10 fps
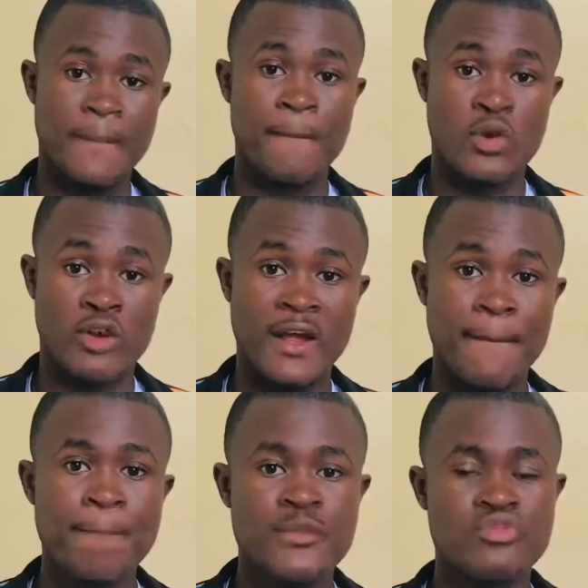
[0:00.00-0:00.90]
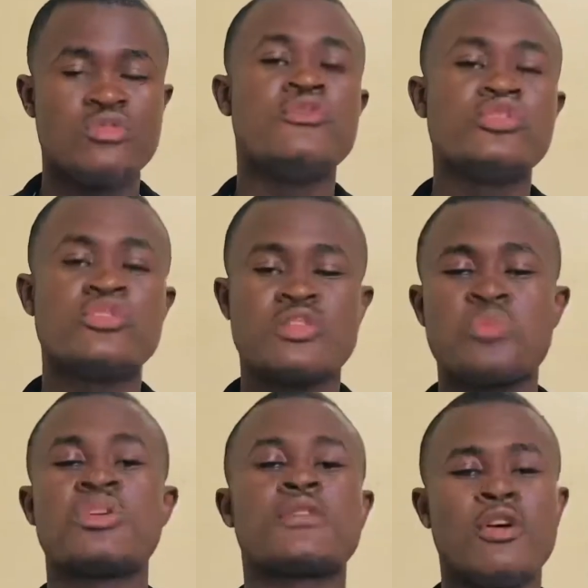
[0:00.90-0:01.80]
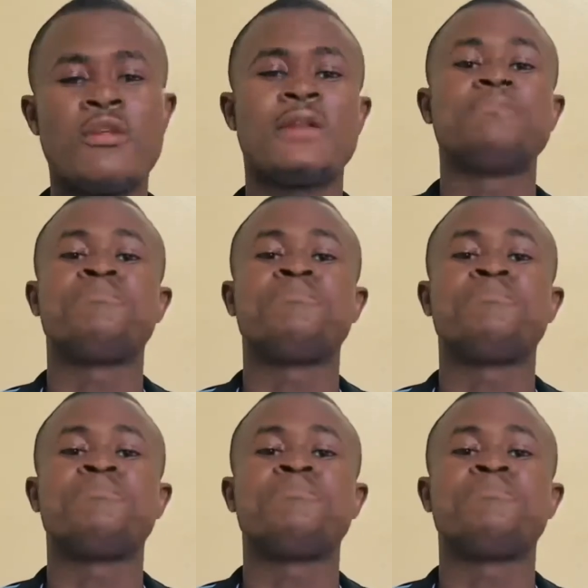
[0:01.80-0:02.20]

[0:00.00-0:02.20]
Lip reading: Okay, 3 videos a week. All right.